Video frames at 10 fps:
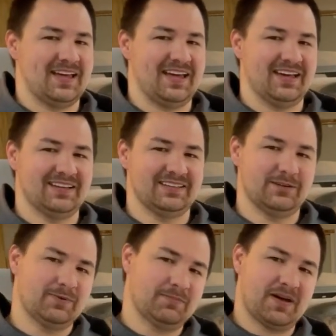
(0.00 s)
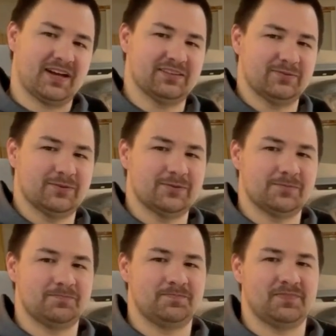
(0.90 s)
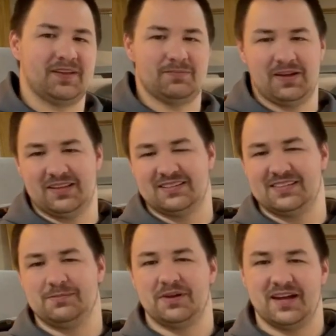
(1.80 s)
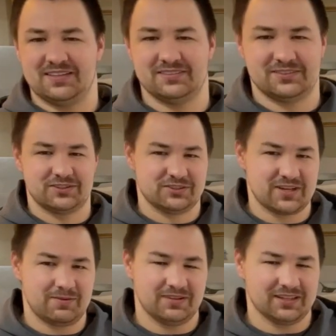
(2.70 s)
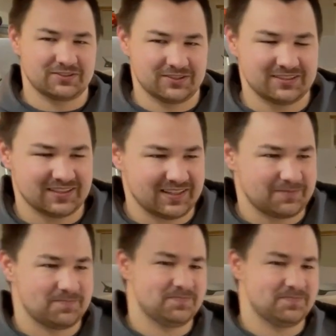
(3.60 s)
and he went back in the room, and about that time he got shot with electricity,